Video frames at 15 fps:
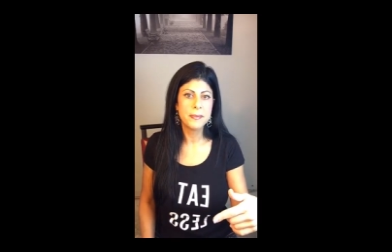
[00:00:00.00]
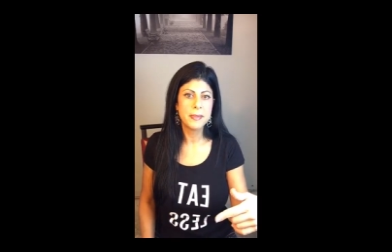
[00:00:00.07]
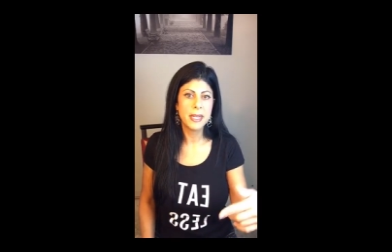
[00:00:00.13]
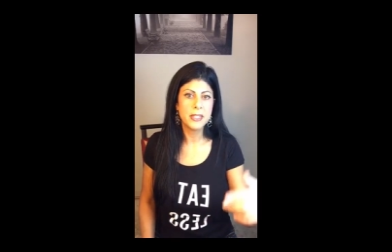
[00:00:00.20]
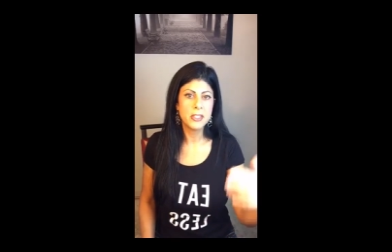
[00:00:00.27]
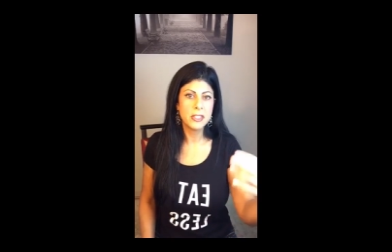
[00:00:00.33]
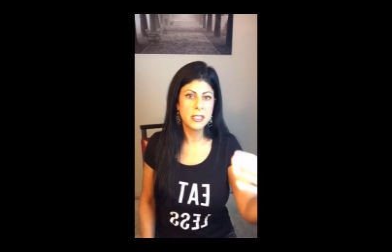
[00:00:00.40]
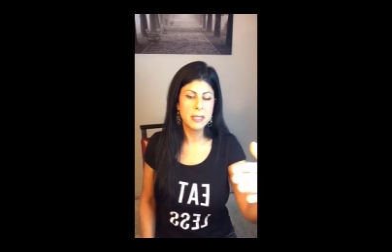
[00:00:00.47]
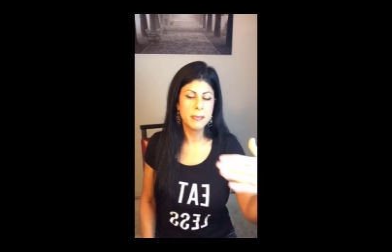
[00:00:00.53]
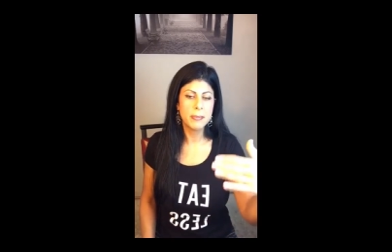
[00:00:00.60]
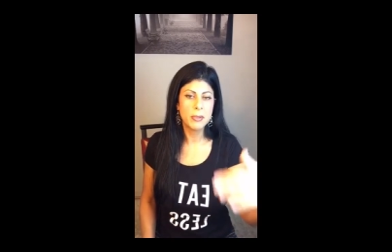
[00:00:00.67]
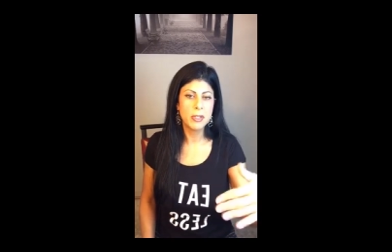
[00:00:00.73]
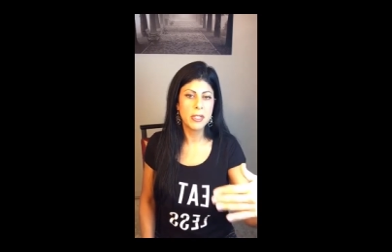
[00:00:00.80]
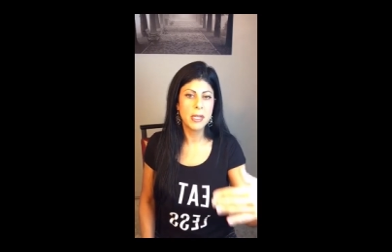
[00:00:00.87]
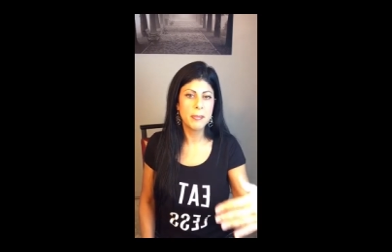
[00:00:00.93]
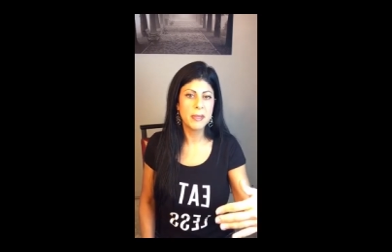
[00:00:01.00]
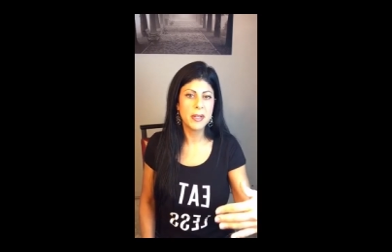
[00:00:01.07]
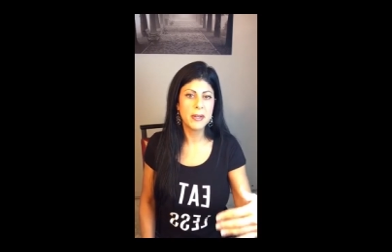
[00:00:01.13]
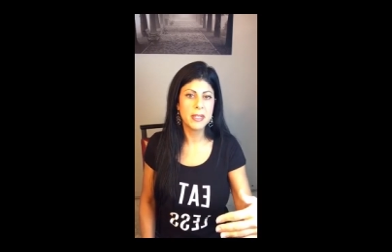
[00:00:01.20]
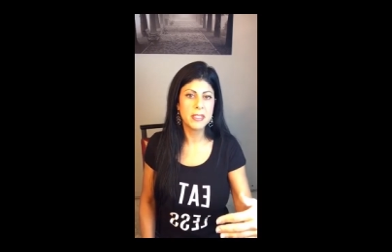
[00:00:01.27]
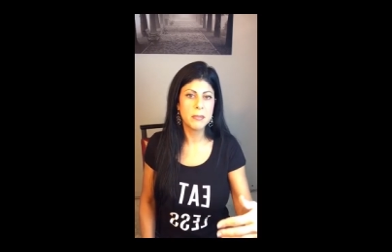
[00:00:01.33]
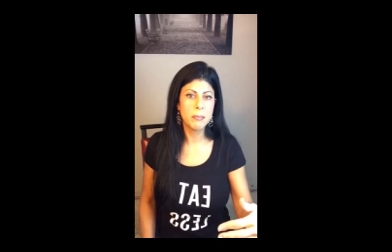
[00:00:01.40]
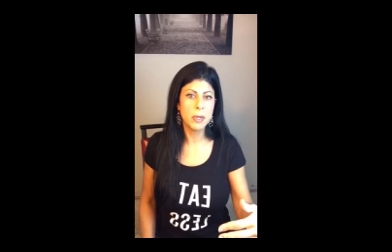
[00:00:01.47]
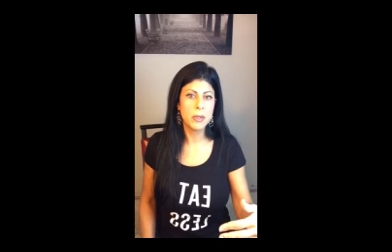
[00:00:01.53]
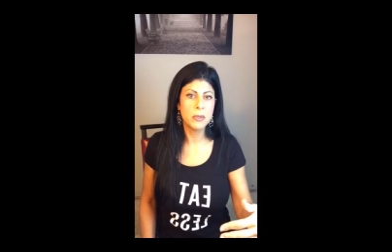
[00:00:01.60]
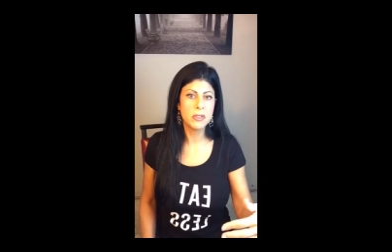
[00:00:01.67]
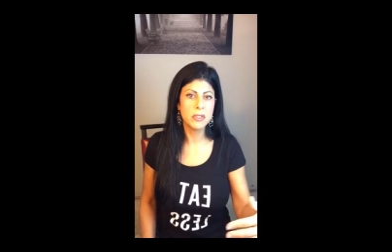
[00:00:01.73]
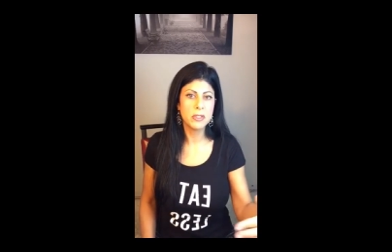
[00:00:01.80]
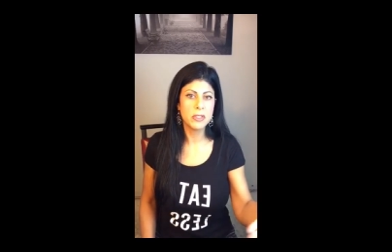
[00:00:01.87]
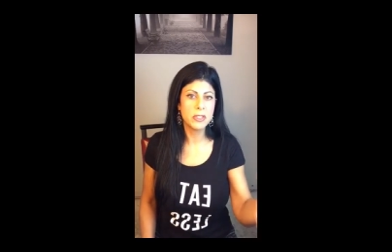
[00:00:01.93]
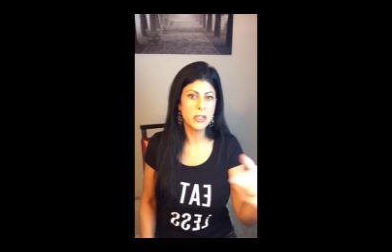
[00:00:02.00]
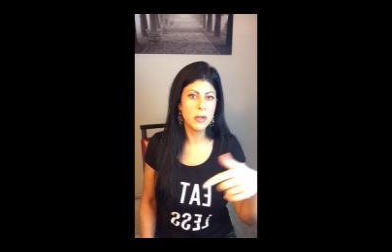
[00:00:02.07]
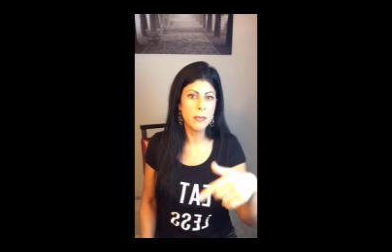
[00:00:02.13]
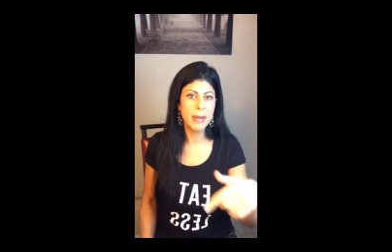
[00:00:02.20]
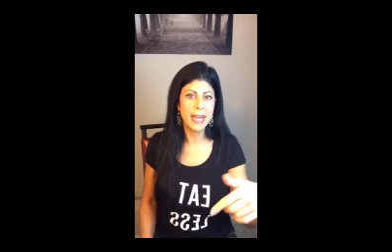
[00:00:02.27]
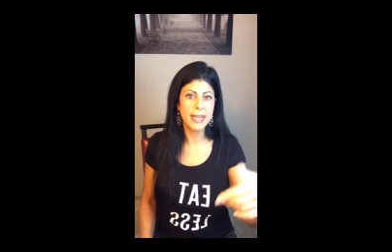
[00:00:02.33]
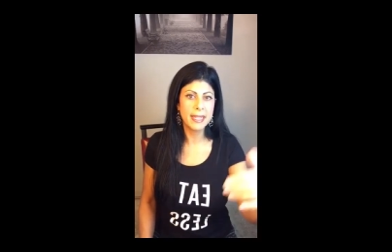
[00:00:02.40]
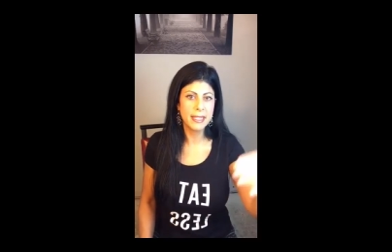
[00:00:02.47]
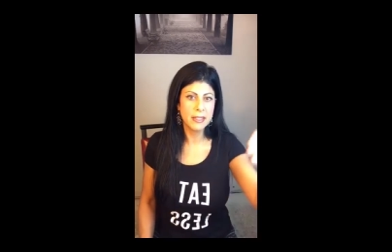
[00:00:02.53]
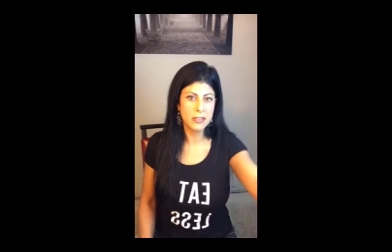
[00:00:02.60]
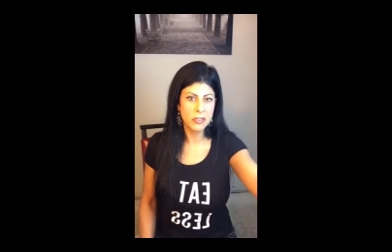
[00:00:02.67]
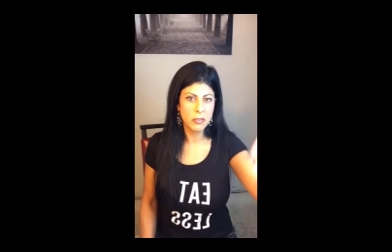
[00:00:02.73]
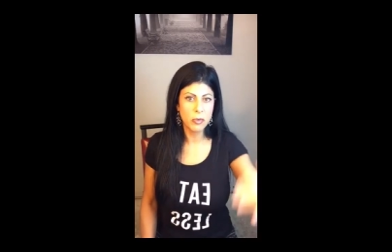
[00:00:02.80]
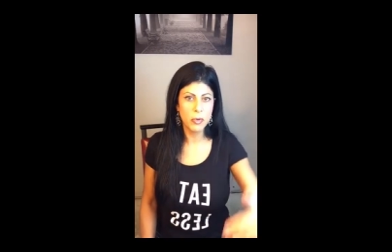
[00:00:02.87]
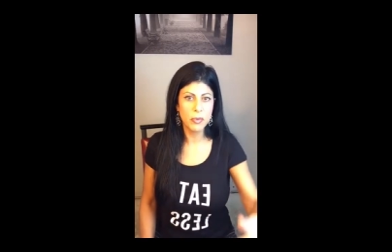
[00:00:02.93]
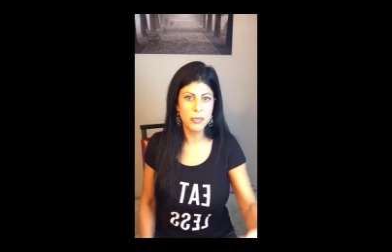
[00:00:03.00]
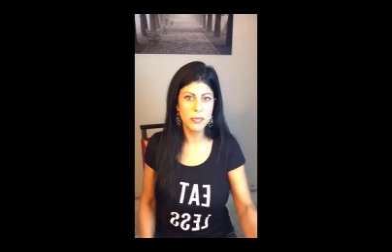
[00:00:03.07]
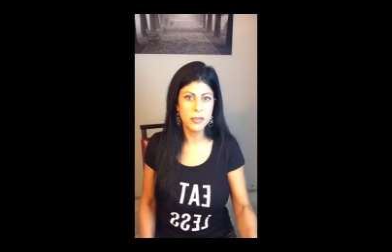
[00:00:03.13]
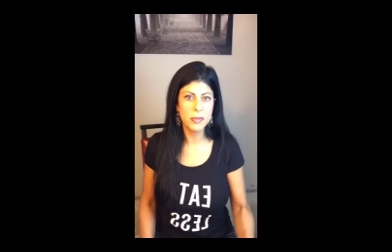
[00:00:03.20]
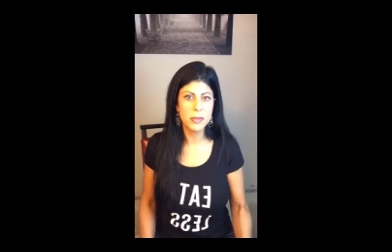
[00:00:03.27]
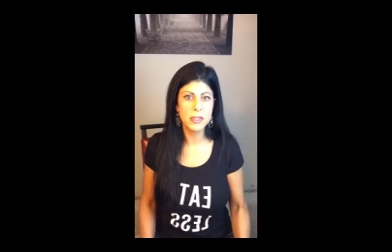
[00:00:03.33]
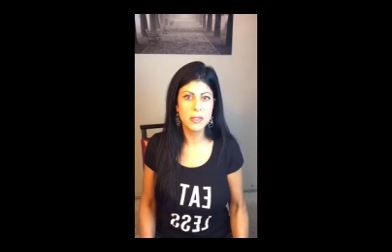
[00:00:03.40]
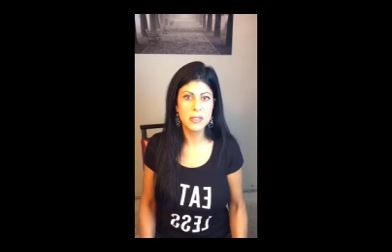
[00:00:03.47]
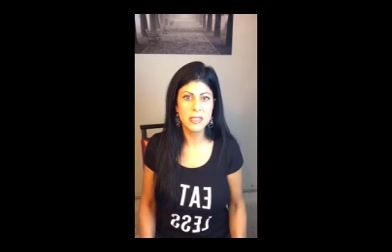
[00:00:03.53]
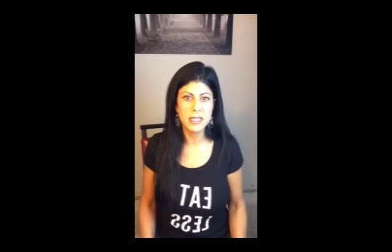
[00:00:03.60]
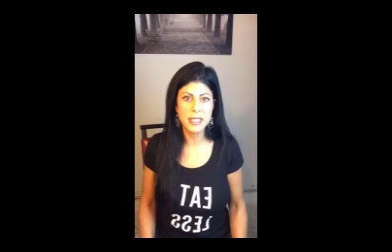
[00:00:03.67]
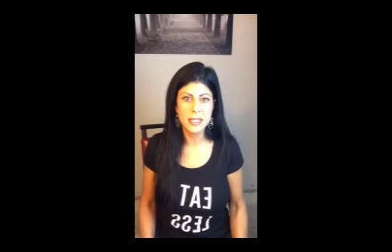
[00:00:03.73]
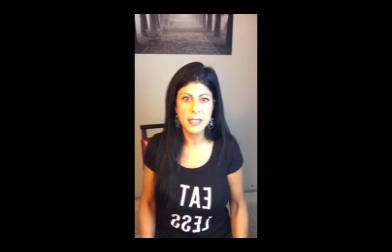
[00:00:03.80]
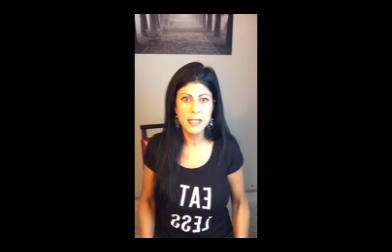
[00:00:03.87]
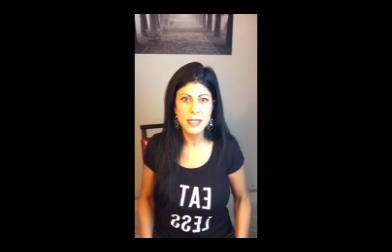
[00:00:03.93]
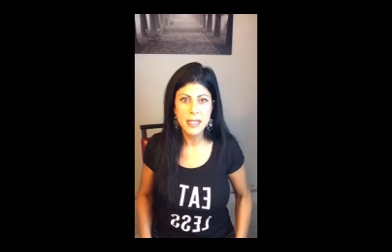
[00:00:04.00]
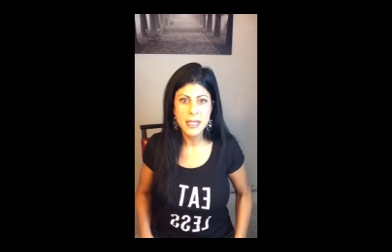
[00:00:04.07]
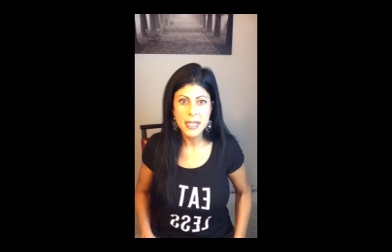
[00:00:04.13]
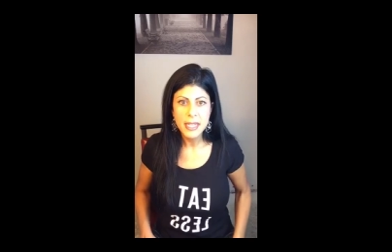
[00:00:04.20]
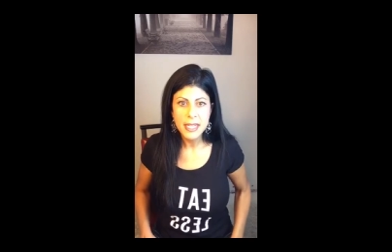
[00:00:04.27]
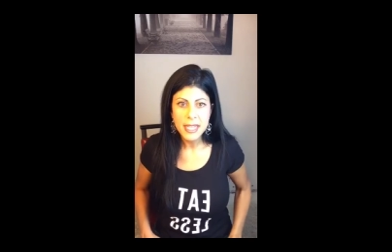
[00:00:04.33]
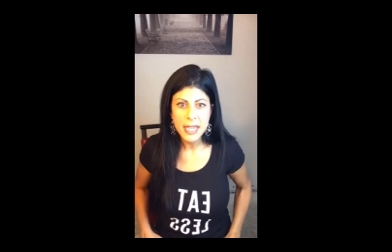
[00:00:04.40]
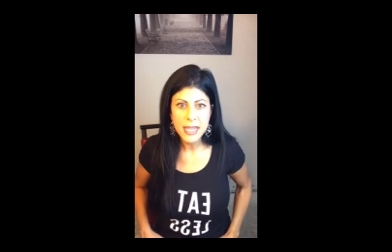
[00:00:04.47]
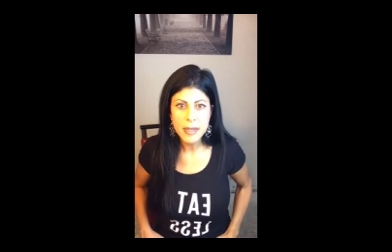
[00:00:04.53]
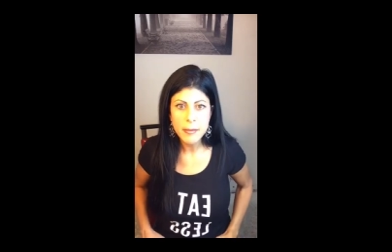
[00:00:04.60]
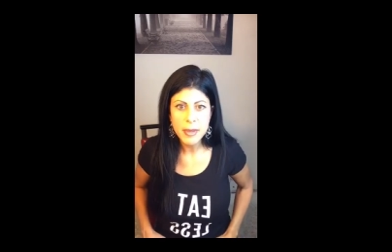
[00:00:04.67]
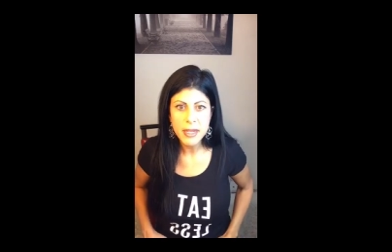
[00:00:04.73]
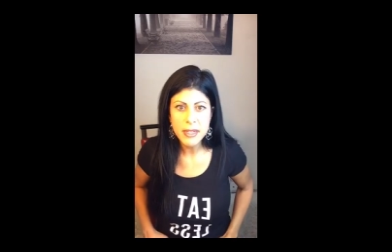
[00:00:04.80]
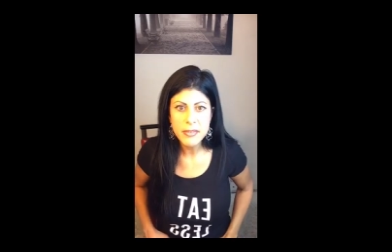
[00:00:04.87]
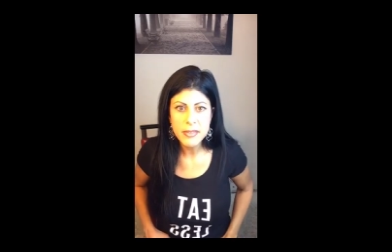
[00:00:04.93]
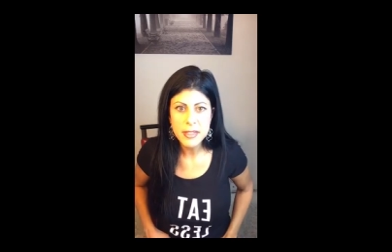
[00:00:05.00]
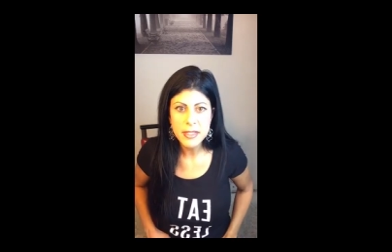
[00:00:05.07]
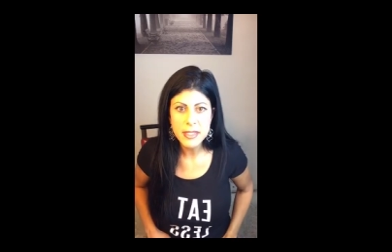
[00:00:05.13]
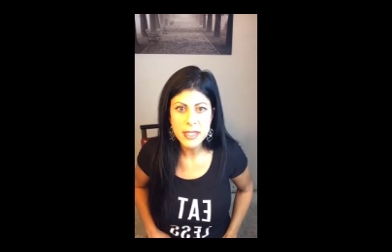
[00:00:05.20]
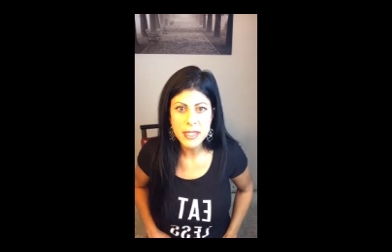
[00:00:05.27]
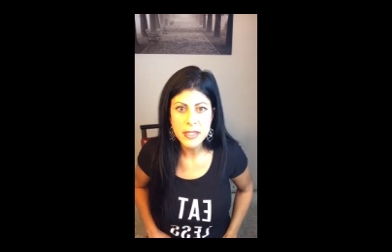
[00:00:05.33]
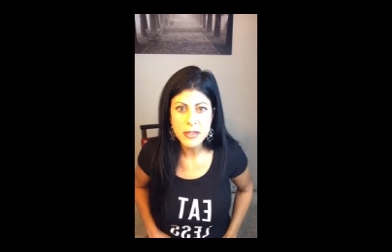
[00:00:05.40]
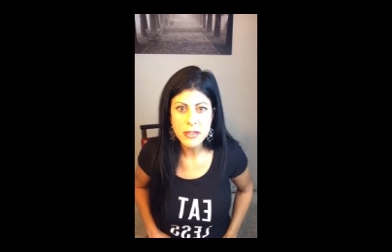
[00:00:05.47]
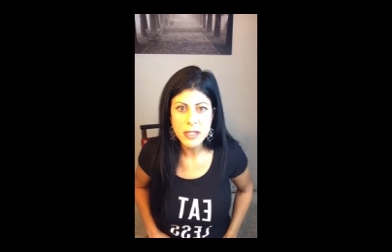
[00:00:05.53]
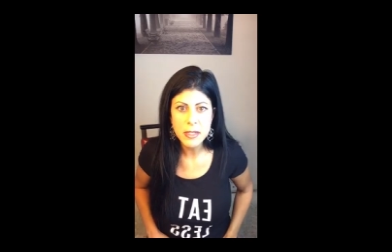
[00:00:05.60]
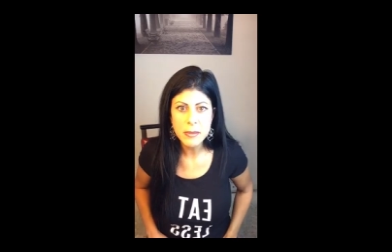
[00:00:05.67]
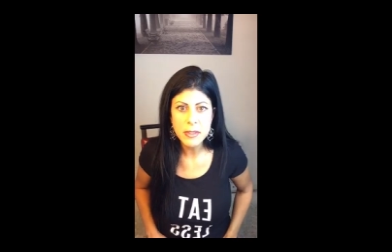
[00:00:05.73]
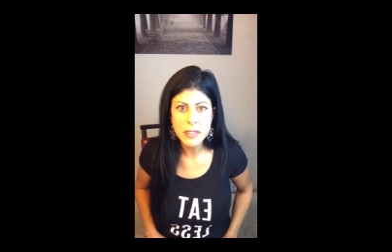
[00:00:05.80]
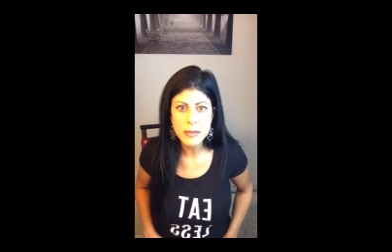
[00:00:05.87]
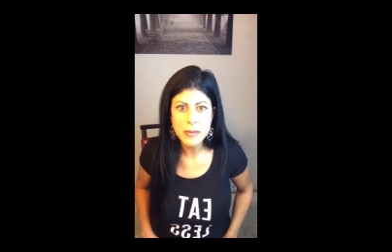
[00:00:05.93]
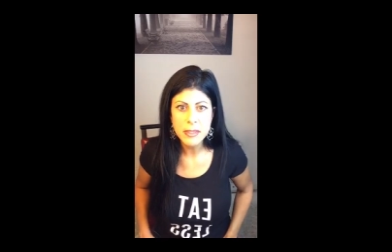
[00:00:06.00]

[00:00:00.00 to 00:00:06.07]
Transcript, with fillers: I just put it up there as a post, so just go back and scroll through and you'll see it. Can my friend Diane just help me?